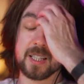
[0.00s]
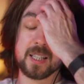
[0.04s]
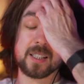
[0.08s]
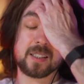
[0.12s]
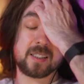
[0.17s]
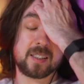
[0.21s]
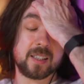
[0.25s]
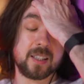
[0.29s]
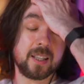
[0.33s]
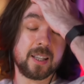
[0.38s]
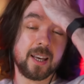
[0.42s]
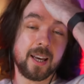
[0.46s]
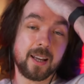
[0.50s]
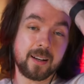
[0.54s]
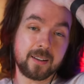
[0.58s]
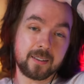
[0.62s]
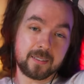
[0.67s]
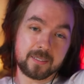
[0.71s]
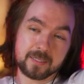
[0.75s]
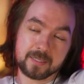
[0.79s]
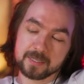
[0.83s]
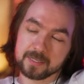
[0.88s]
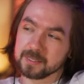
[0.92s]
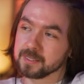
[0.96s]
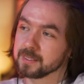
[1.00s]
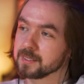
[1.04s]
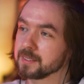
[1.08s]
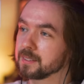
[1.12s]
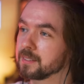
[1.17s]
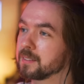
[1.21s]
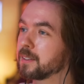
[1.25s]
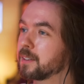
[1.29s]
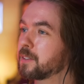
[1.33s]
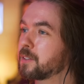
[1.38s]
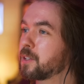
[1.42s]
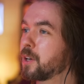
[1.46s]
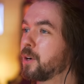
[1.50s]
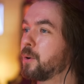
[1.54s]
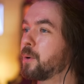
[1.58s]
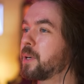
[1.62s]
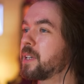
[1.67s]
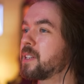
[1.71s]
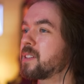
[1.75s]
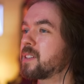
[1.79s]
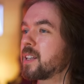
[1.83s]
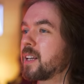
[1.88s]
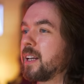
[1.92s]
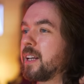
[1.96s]
I did see that. It's
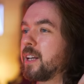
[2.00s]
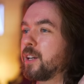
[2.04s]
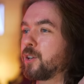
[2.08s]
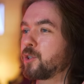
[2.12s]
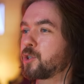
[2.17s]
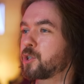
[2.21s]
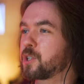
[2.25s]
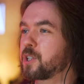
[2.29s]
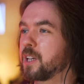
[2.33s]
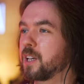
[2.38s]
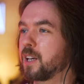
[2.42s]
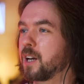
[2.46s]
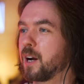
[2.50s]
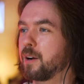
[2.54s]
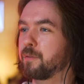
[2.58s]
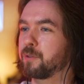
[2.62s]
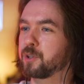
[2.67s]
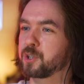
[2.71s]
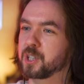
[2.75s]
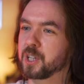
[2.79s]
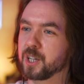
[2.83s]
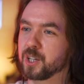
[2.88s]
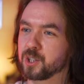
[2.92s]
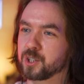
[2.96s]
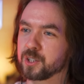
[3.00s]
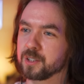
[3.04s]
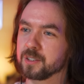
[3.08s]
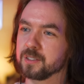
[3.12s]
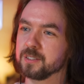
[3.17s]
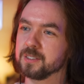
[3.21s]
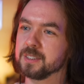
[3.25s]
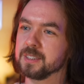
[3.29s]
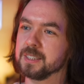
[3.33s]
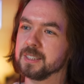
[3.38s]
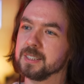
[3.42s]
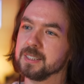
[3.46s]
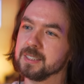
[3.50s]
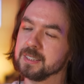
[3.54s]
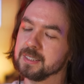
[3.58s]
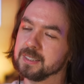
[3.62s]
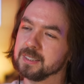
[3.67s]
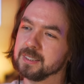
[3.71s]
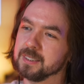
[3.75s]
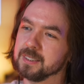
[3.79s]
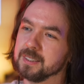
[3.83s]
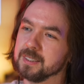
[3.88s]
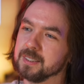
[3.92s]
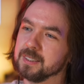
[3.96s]
always an interesting conversation
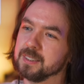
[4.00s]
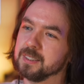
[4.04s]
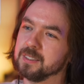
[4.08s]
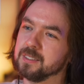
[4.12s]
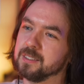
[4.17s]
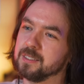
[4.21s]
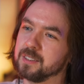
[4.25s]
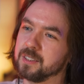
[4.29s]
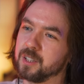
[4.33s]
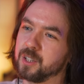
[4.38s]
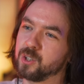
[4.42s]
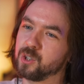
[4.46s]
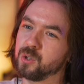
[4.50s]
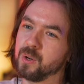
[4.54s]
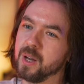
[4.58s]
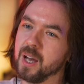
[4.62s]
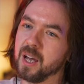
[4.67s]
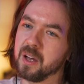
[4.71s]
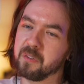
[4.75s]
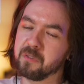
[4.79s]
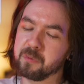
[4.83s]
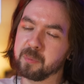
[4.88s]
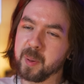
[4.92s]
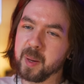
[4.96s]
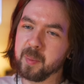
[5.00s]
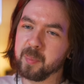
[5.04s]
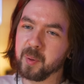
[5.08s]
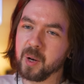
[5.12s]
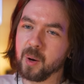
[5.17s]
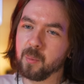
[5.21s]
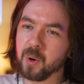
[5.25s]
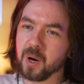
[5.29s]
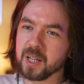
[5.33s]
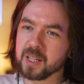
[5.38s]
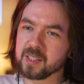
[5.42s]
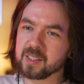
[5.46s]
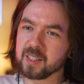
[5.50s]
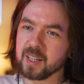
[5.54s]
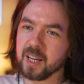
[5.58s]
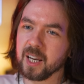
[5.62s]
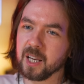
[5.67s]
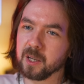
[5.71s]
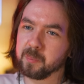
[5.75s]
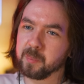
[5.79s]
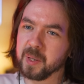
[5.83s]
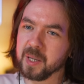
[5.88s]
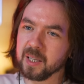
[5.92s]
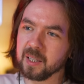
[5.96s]
because you have people on one
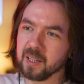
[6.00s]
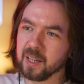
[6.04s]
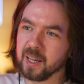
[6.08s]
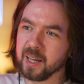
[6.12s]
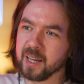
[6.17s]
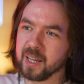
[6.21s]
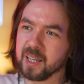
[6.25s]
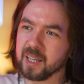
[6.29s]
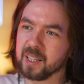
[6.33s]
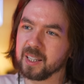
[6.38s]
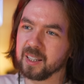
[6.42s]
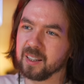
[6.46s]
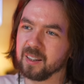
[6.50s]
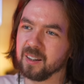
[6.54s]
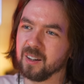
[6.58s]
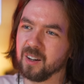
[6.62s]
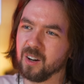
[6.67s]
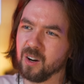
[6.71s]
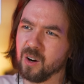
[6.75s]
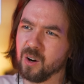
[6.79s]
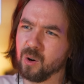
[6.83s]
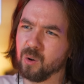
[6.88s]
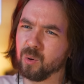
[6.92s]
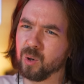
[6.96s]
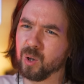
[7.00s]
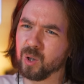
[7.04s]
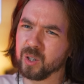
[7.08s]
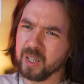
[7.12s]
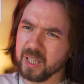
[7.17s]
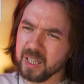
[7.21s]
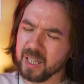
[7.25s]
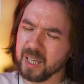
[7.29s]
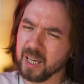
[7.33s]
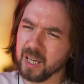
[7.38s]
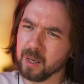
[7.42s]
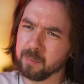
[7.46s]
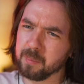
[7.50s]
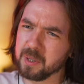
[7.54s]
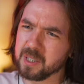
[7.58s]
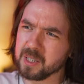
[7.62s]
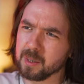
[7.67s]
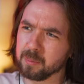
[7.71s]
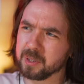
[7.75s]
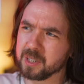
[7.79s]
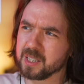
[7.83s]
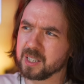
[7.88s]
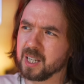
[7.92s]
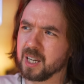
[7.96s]
side being like, oh, looky him,
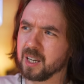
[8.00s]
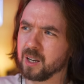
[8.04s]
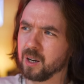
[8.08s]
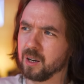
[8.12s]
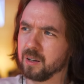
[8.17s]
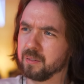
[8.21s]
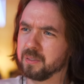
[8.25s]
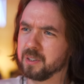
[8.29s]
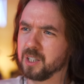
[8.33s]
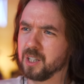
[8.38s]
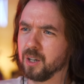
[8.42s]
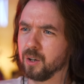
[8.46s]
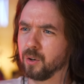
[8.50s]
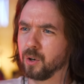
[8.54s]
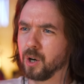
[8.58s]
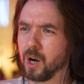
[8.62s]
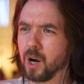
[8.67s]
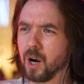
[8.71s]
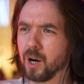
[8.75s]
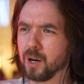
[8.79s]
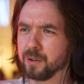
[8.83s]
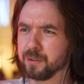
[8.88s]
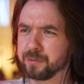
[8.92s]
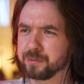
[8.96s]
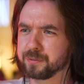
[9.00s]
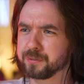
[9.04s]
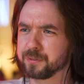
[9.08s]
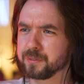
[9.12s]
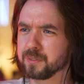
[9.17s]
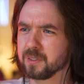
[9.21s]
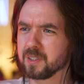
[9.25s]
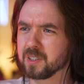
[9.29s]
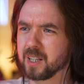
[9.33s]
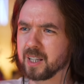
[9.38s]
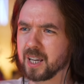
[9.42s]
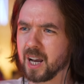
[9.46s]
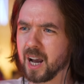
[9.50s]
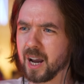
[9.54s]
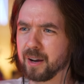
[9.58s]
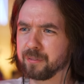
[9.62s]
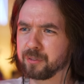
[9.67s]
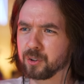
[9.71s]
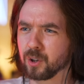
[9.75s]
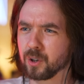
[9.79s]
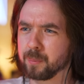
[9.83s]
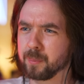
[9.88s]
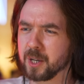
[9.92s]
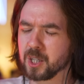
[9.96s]
he's able to take a year off. It's like,
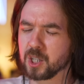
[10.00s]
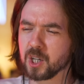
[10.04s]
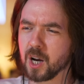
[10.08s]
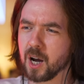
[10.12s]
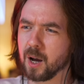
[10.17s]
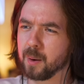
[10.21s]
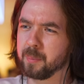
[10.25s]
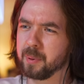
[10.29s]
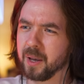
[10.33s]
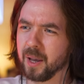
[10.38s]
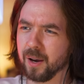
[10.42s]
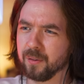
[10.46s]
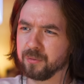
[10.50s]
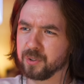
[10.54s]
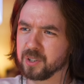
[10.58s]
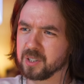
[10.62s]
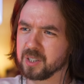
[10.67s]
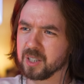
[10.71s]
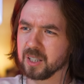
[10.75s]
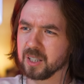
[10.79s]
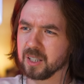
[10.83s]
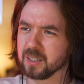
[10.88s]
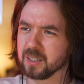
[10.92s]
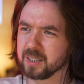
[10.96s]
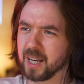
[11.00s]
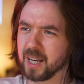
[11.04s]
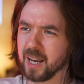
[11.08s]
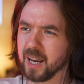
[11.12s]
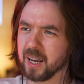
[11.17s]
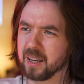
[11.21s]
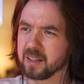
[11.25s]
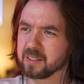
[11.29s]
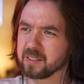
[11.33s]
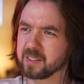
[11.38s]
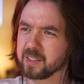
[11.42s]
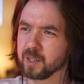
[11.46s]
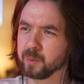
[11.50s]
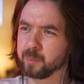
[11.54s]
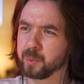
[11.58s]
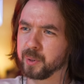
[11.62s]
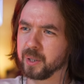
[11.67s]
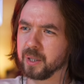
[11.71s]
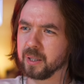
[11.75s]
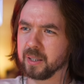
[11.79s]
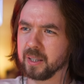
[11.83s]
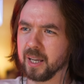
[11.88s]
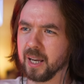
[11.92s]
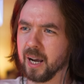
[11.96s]
I have to go to my job every single day and still
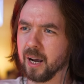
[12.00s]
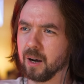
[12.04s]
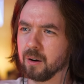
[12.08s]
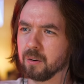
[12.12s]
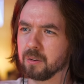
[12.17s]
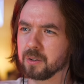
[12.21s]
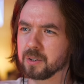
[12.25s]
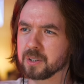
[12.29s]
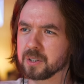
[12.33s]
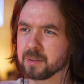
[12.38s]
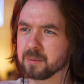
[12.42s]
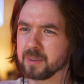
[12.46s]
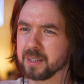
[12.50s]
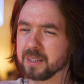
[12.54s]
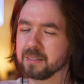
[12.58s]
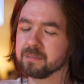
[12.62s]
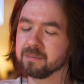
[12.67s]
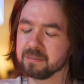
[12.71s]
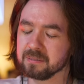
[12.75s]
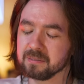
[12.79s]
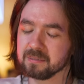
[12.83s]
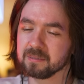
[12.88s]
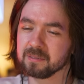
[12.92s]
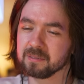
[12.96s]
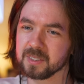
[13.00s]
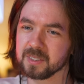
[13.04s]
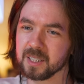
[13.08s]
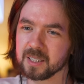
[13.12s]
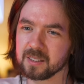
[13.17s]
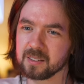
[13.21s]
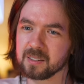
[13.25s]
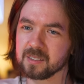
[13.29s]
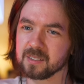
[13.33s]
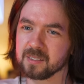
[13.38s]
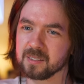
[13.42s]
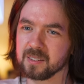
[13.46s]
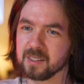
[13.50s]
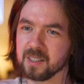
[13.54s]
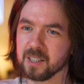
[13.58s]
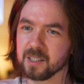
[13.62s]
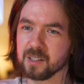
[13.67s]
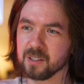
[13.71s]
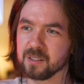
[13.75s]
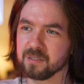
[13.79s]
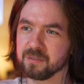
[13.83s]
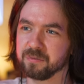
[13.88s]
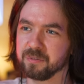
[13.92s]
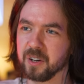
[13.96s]
put in the hours. I'm like,
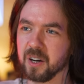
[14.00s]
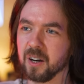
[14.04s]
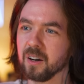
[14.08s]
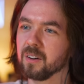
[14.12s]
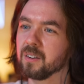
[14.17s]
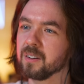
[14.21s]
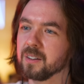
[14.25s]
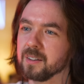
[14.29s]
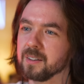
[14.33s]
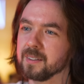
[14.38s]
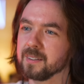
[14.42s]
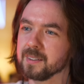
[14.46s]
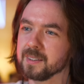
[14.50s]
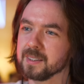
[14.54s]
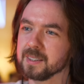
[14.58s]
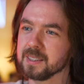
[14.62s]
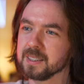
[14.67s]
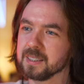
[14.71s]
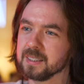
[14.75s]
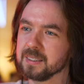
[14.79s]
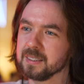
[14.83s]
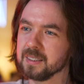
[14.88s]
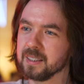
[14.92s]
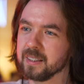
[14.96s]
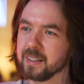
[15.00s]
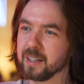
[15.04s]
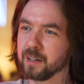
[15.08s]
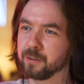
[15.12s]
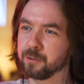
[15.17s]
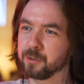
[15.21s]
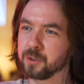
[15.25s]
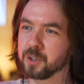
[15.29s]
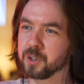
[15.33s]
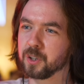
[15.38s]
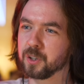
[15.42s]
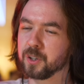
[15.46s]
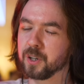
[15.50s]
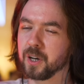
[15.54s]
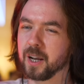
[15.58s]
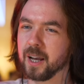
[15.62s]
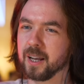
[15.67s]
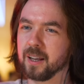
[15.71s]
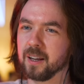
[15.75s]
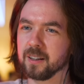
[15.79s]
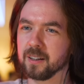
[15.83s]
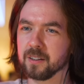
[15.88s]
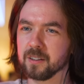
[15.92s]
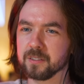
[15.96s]
that's fair. And then
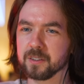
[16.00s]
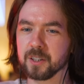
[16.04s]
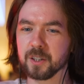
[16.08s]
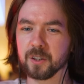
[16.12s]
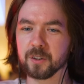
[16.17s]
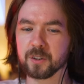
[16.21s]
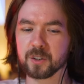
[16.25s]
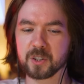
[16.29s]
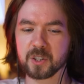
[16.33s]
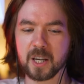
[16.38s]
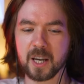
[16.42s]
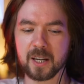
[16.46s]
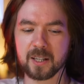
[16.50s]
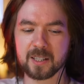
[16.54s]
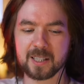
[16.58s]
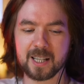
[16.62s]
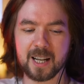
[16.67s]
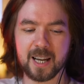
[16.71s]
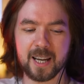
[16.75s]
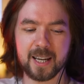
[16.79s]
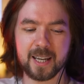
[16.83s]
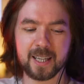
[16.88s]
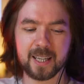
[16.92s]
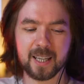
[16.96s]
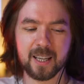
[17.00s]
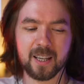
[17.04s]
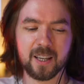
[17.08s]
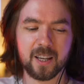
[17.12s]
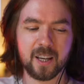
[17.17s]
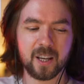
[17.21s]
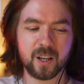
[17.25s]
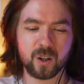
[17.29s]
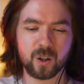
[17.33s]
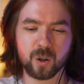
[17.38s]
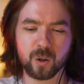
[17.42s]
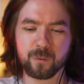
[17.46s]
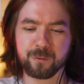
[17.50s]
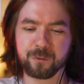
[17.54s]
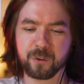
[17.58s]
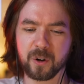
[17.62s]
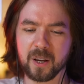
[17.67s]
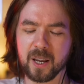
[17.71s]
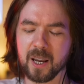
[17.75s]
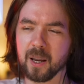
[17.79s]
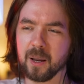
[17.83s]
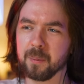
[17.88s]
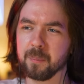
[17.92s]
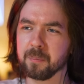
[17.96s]
everyone on the other side is like, good
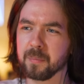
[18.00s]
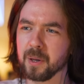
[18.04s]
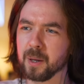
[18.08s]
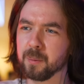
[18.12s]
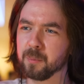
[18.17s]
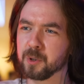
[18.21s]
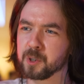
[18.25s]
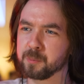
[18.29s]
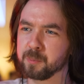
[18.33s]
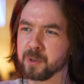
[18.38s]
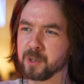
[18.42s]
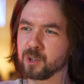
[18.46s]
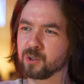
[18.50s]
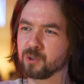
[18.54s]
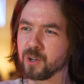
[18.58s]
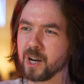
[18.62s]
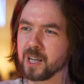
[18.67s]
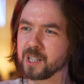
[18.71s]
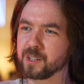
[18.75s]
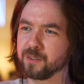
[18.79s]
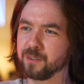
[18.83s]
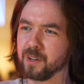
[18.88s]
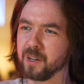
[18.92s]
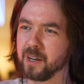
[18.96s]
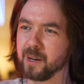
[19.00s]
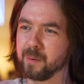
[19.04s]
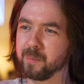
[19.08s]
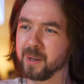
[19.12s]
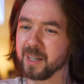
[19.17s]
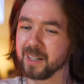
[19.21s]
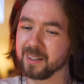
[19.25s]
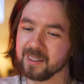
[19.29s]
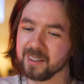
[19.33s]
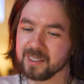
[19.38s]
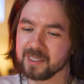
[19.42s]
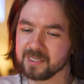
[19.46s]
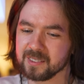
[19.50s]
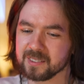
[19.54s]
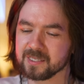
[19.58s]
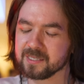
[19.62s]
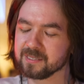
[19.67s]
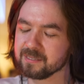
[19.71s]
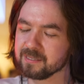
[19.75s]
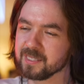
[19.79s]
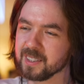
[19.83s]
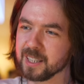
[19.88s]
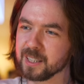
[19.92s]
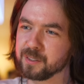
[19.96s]
for him, it must be stressful. I'm like,
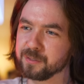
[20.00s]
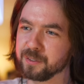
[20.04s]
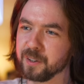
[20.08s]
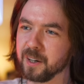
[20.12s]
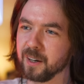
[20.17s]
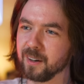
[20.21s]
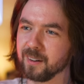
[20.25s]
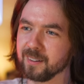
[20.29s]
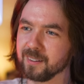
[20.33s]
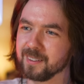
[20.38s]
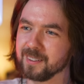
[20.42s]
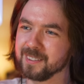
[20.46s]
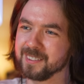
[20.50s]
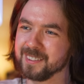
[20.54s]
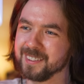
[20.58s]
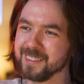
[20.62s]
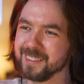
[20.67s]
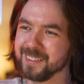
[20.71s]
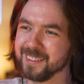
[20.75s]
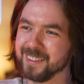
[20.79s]
that's fair.